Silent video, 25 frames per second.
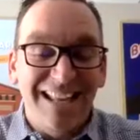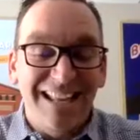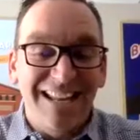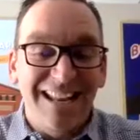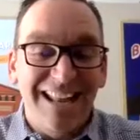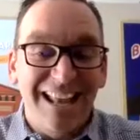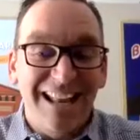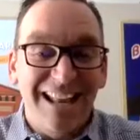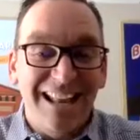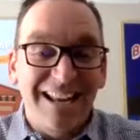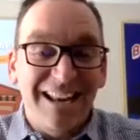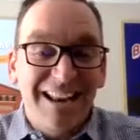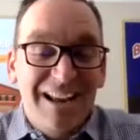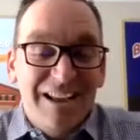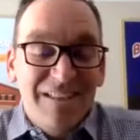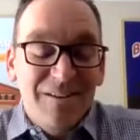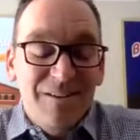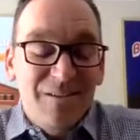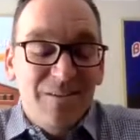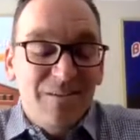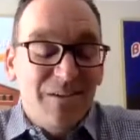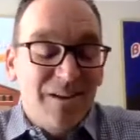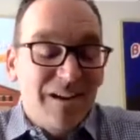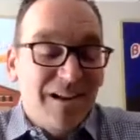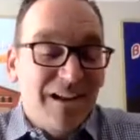
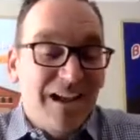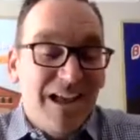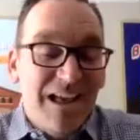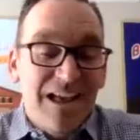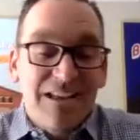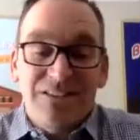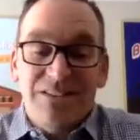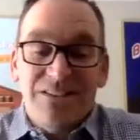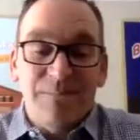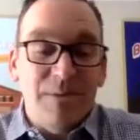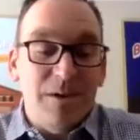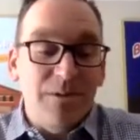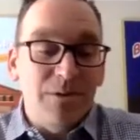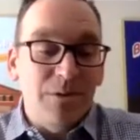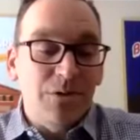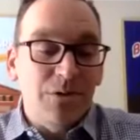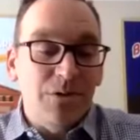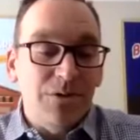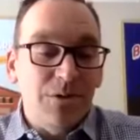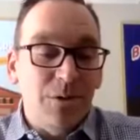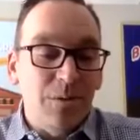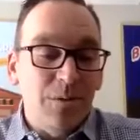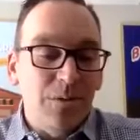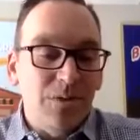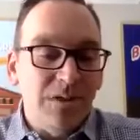another, I had some other
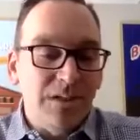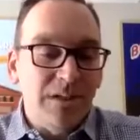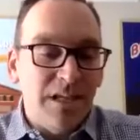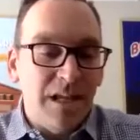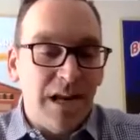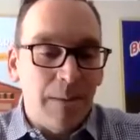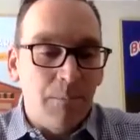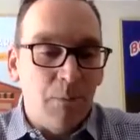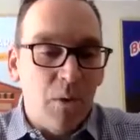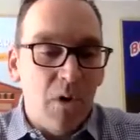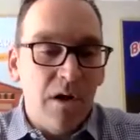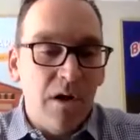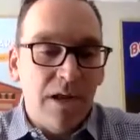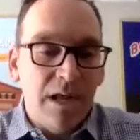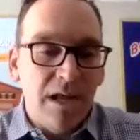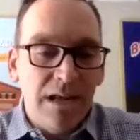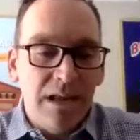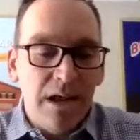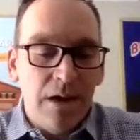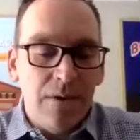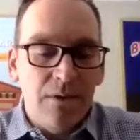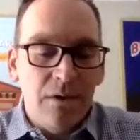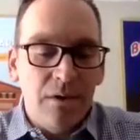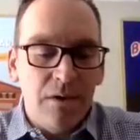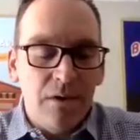students that I'm walking
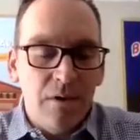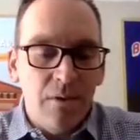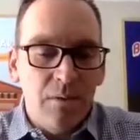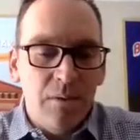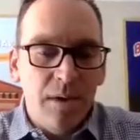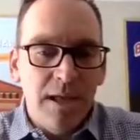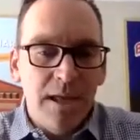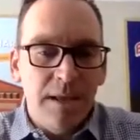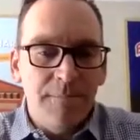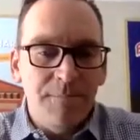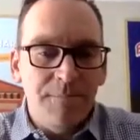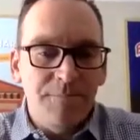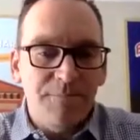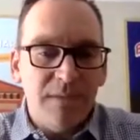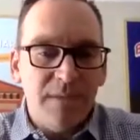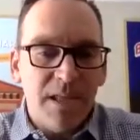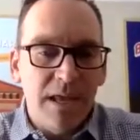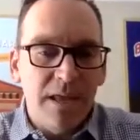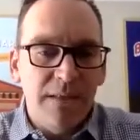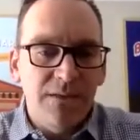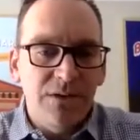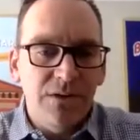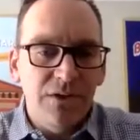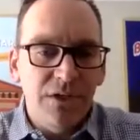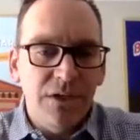down the hallway,
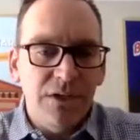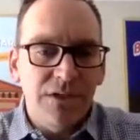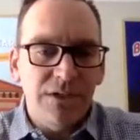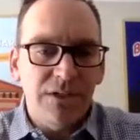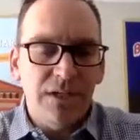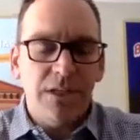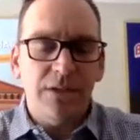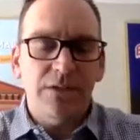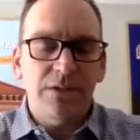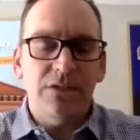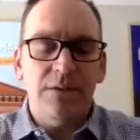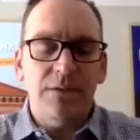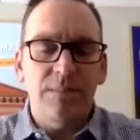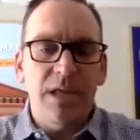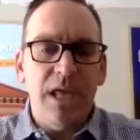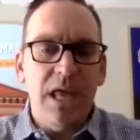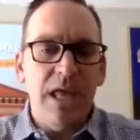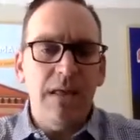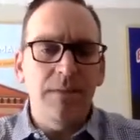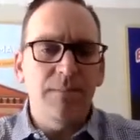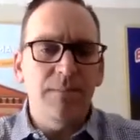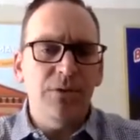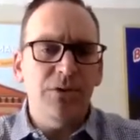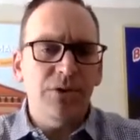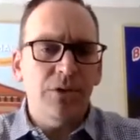and she says to me,
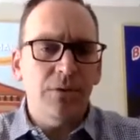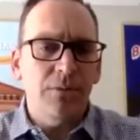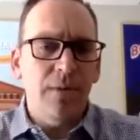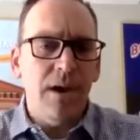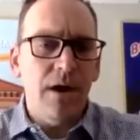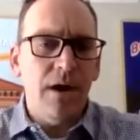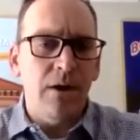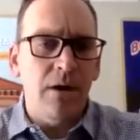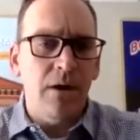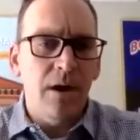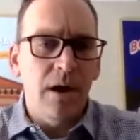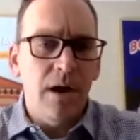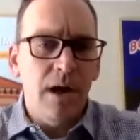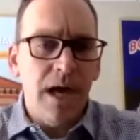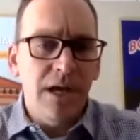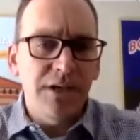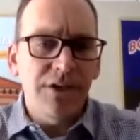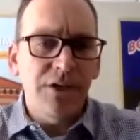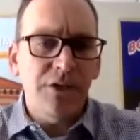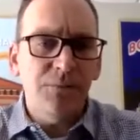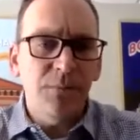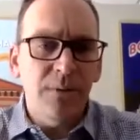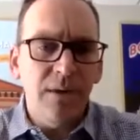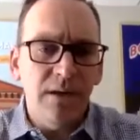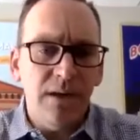"Hey, Mr. Renner, I
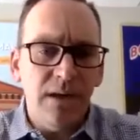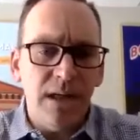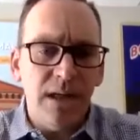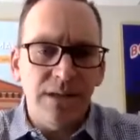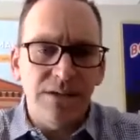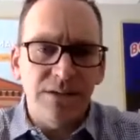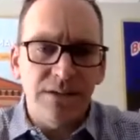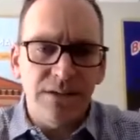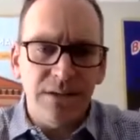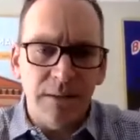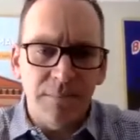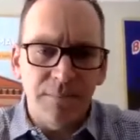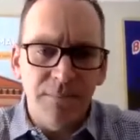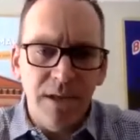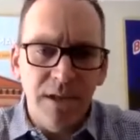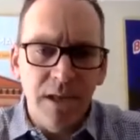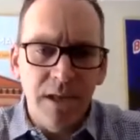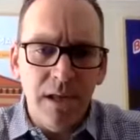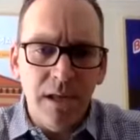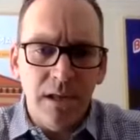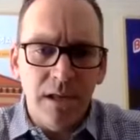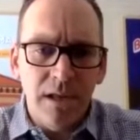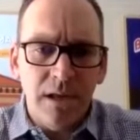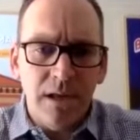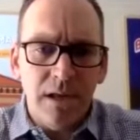just realized
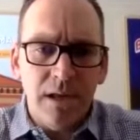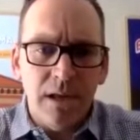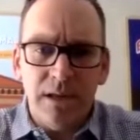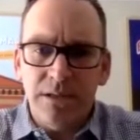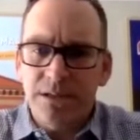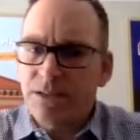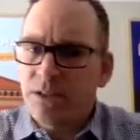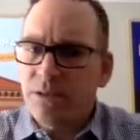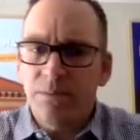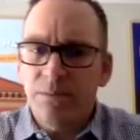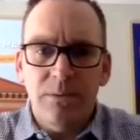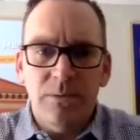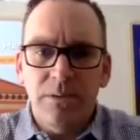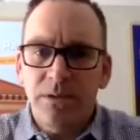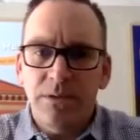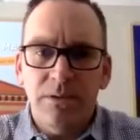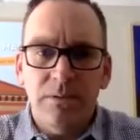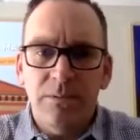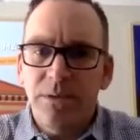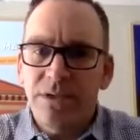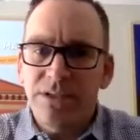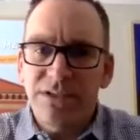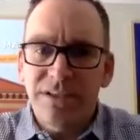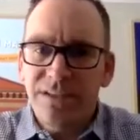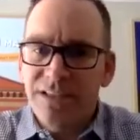something." I said,
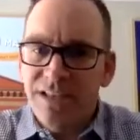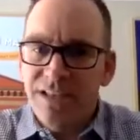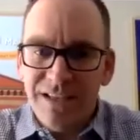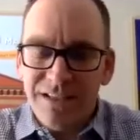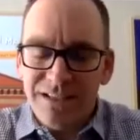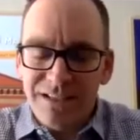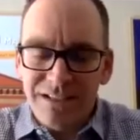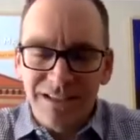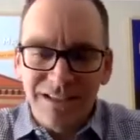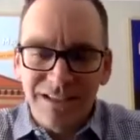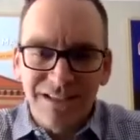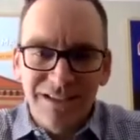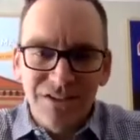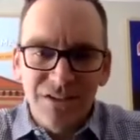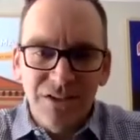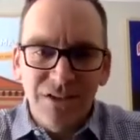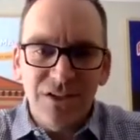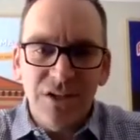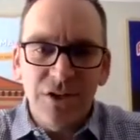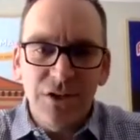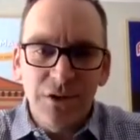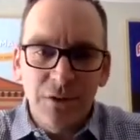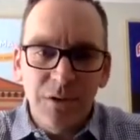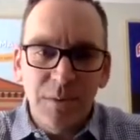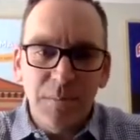"What's this?" She
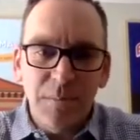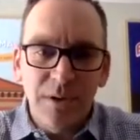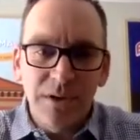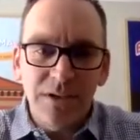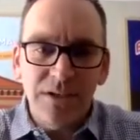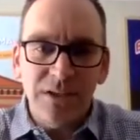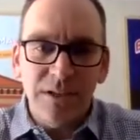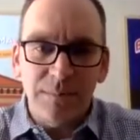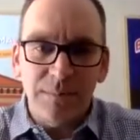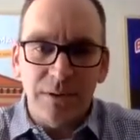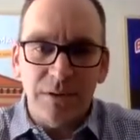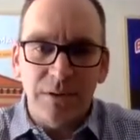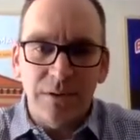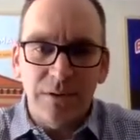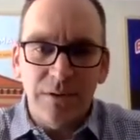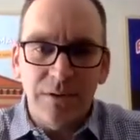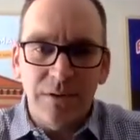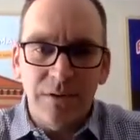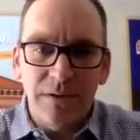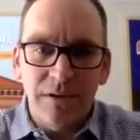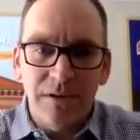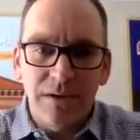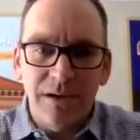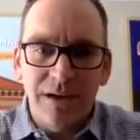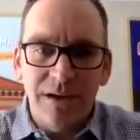said, "You're the principal."
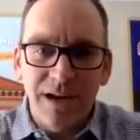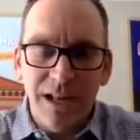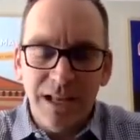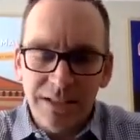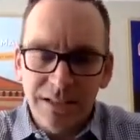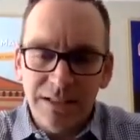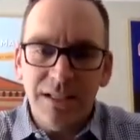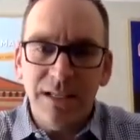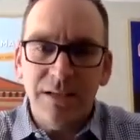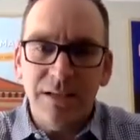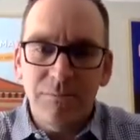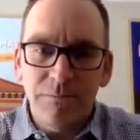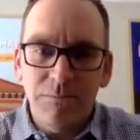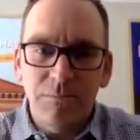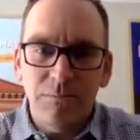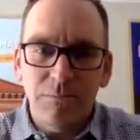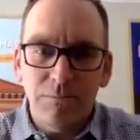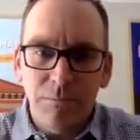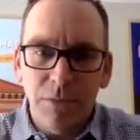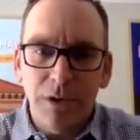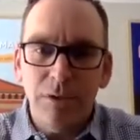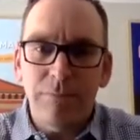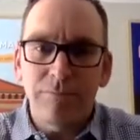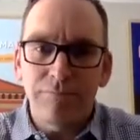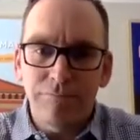And I said,
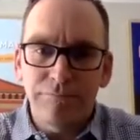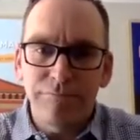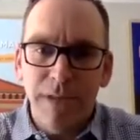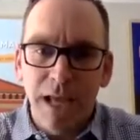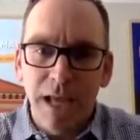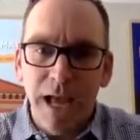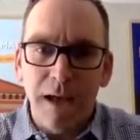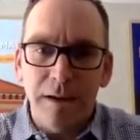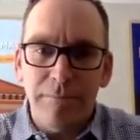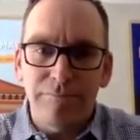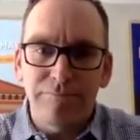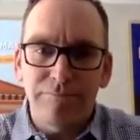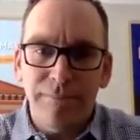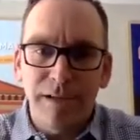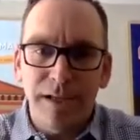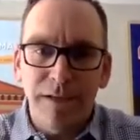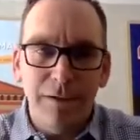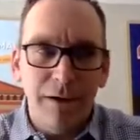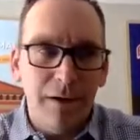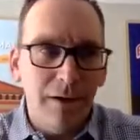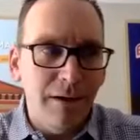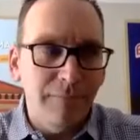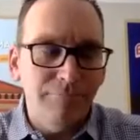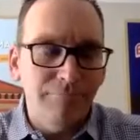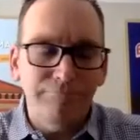"Well, yeah, but
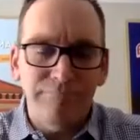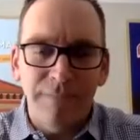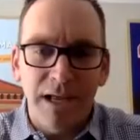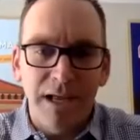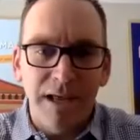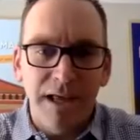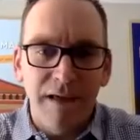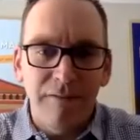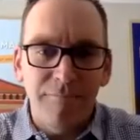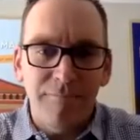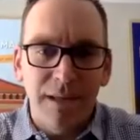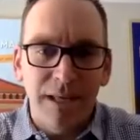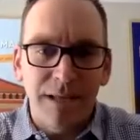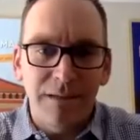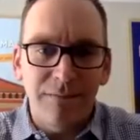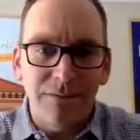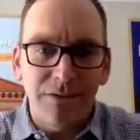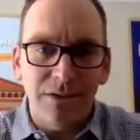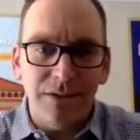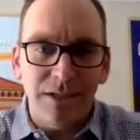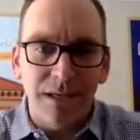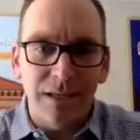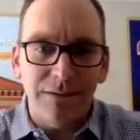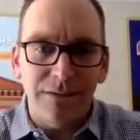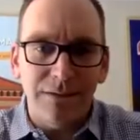I have been
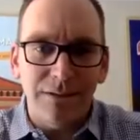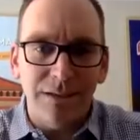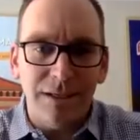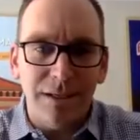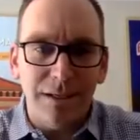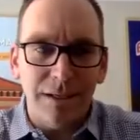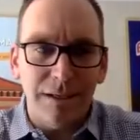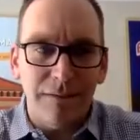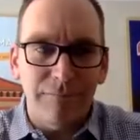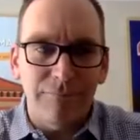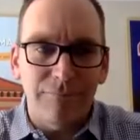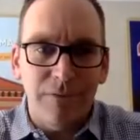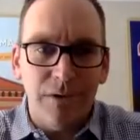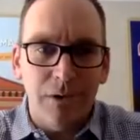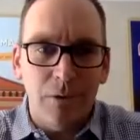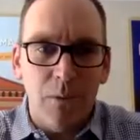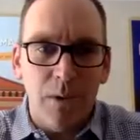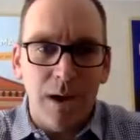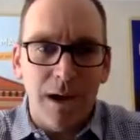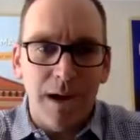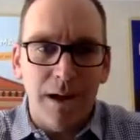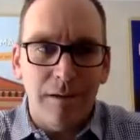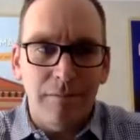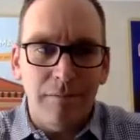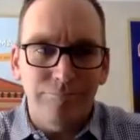since for a
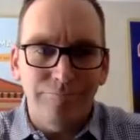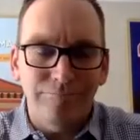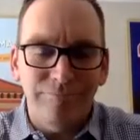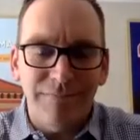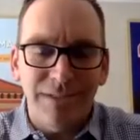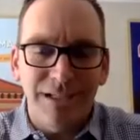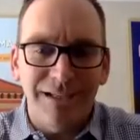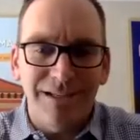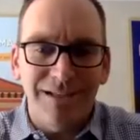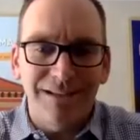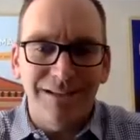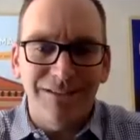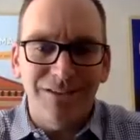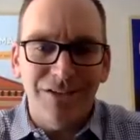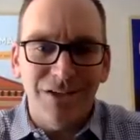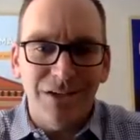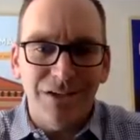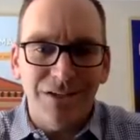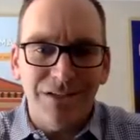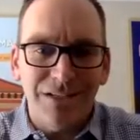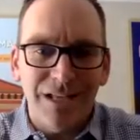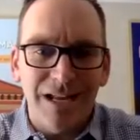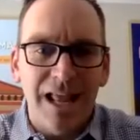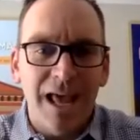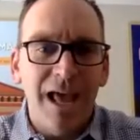while." And she
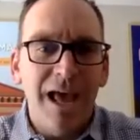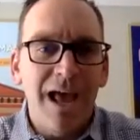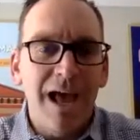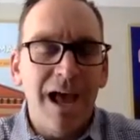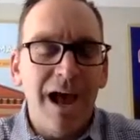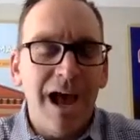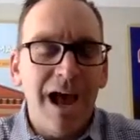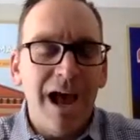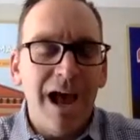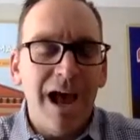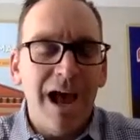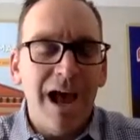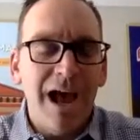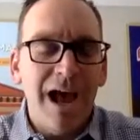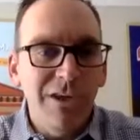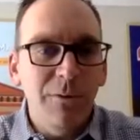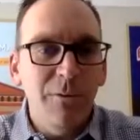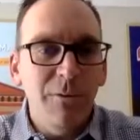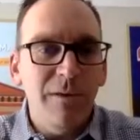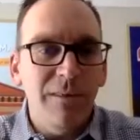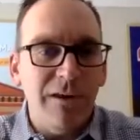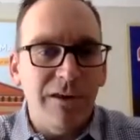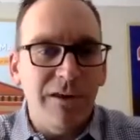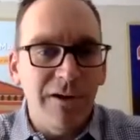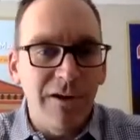said, "I thought you
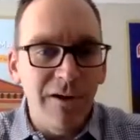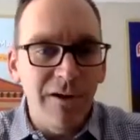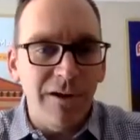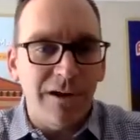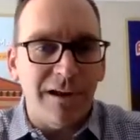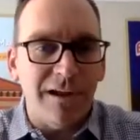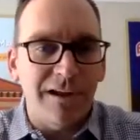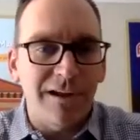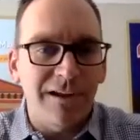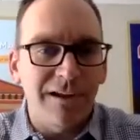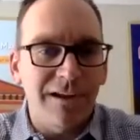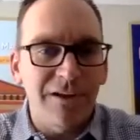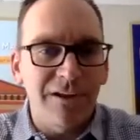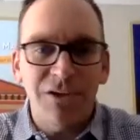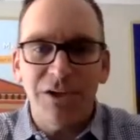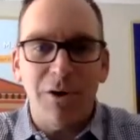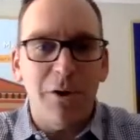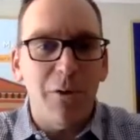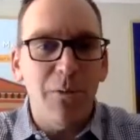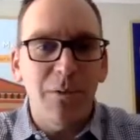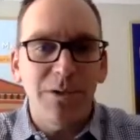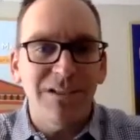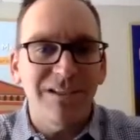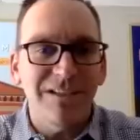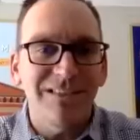were the cook because you're
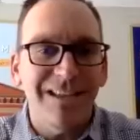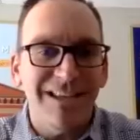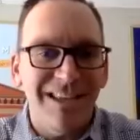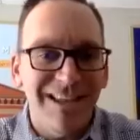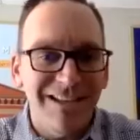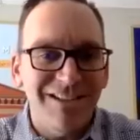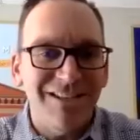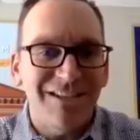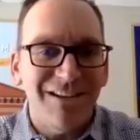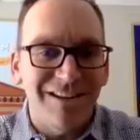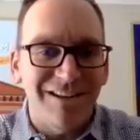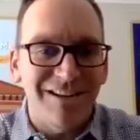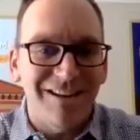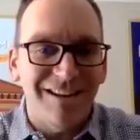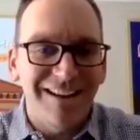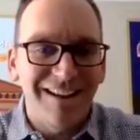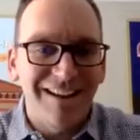always in the kitchen."